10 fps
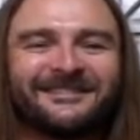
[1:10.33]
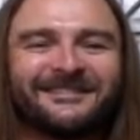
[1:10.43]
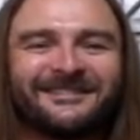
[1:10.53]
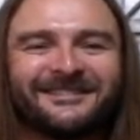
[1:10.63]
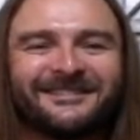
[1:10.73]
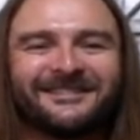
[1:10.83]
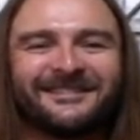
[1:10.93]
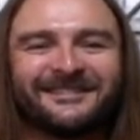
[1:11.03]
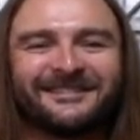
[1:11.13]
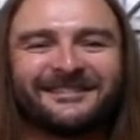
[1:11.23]

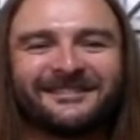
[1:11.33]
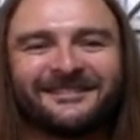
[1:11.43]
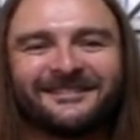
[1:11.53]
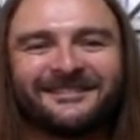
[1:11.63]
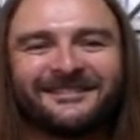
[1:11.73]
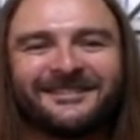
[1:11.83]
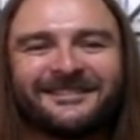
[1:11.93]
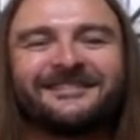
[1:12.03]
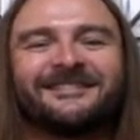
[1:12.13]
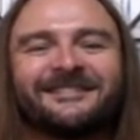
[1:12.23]

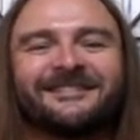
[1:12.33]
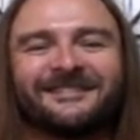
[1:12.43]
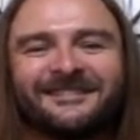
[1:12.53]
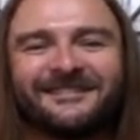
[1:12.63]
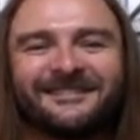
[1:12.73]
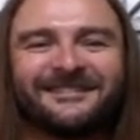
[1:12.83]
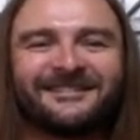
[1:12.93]
(not speaking)